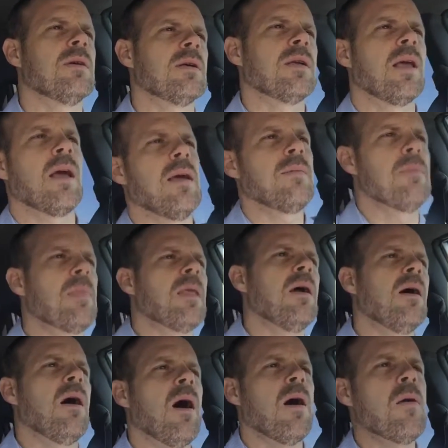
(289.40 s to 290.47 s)
Okay?
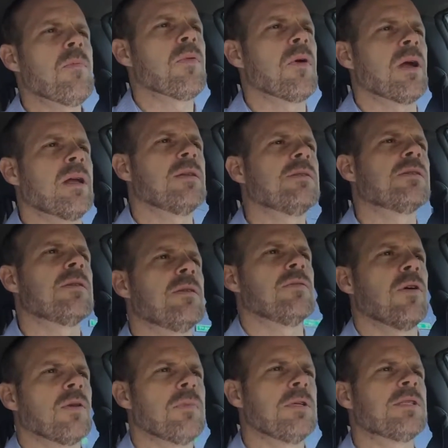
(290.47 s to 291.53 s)
Our brains, you've
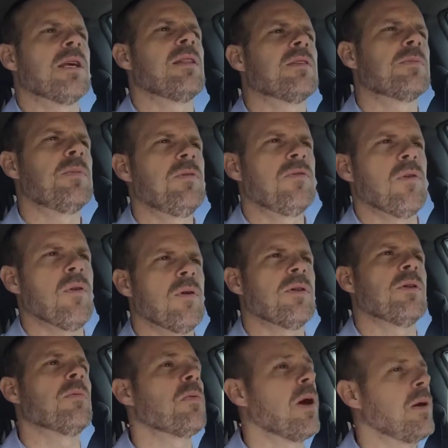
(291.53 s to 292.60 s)
heard me say this before, and
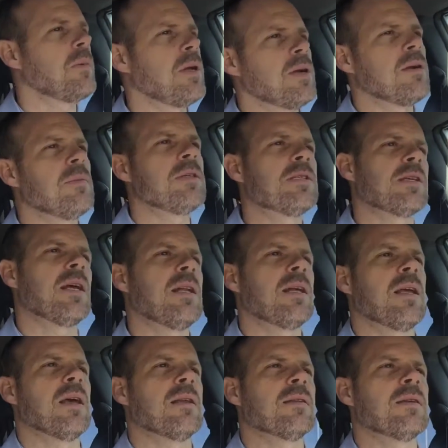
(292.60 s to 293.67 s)
you'll probably hear me say it
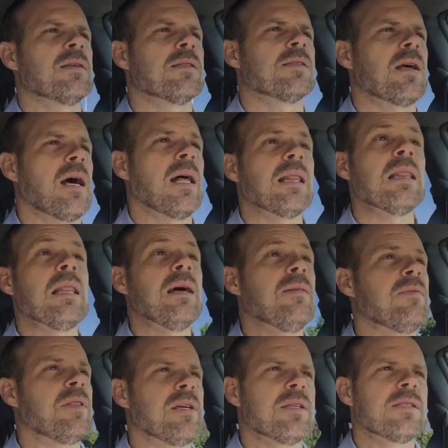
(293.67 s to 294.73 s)
again because I
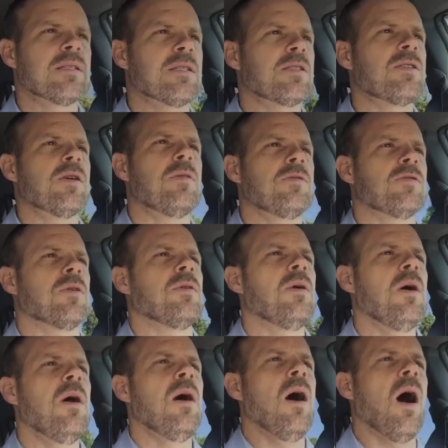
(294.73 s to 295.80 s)
love this. It's so true.
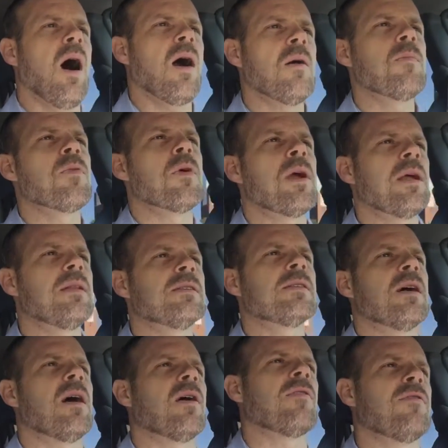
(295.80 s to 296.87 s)
Our brains
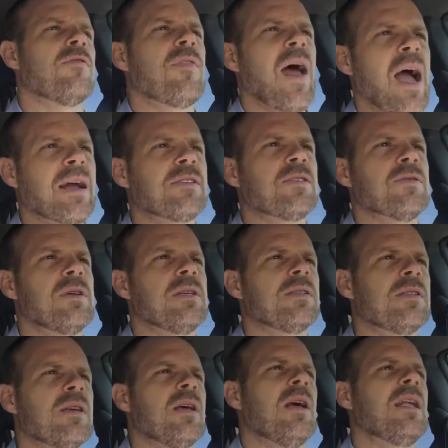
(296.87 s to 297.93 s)
are
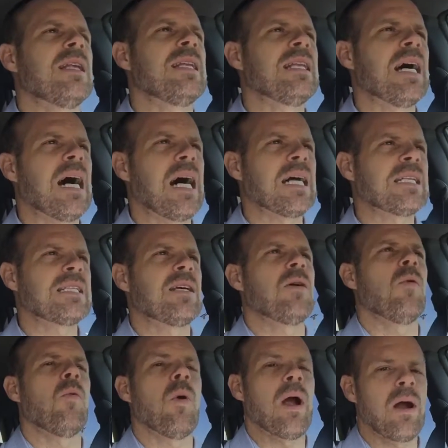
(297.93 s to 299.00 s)
factories, not
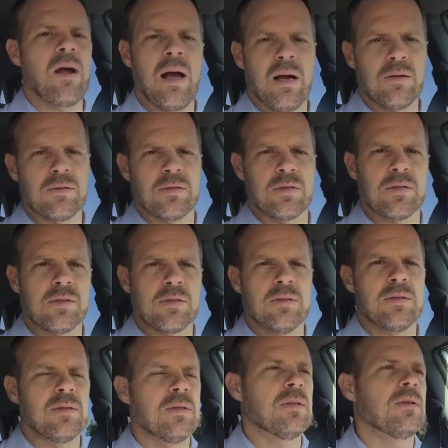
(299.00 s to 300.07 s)
warehouses.
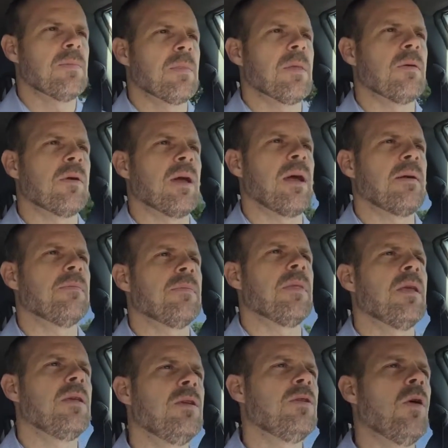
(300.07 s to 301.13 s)
Okay?
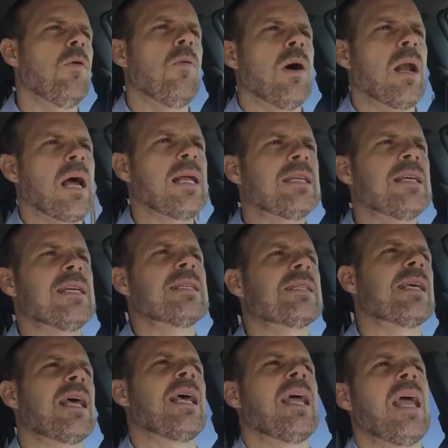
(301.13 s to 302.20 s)
You don't want ideas
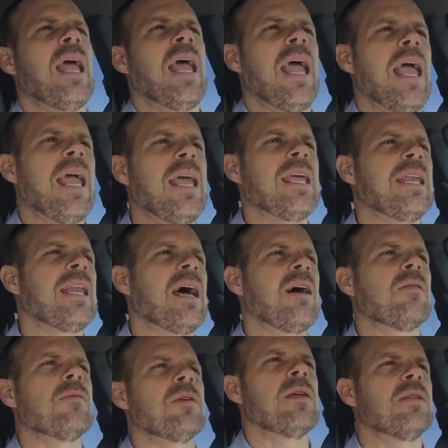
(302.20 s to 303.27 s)
hanging
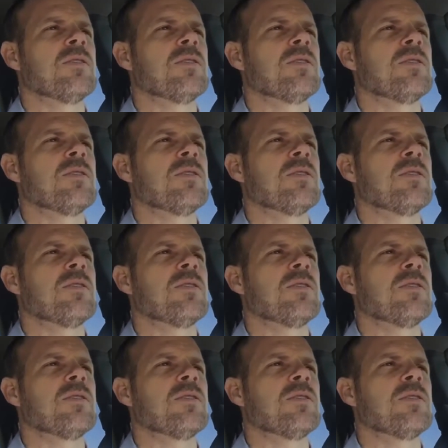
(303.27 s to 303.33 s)
out in